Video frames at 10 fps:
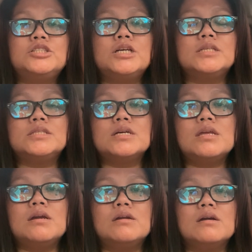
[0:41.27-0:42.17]
Jensen
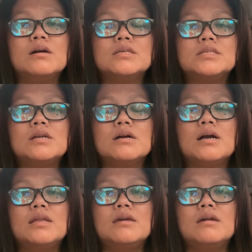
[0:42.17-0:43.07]
area,
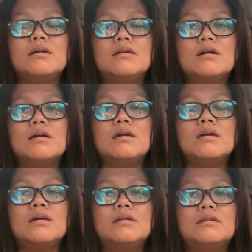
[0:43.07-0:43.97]
Sarangani area,
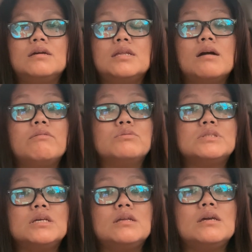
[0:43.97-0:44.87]
and Davao
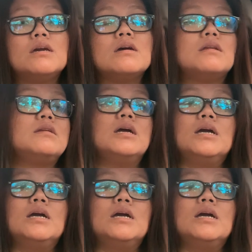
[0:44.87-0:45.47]
City and